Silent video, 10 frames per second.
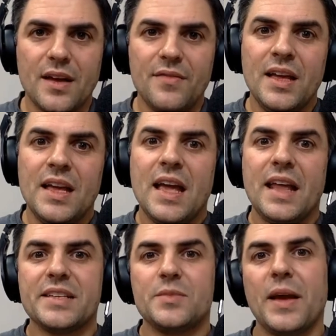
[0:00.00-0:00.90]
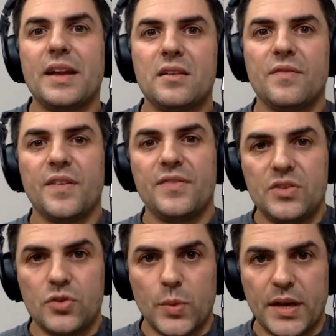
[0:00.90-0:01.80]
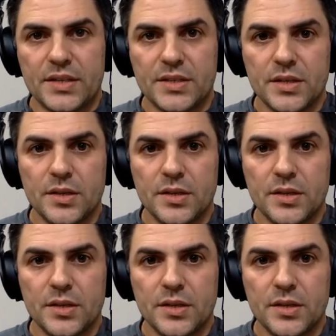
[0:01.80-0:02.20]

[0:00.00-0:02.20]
of and expand it to 52 weeks?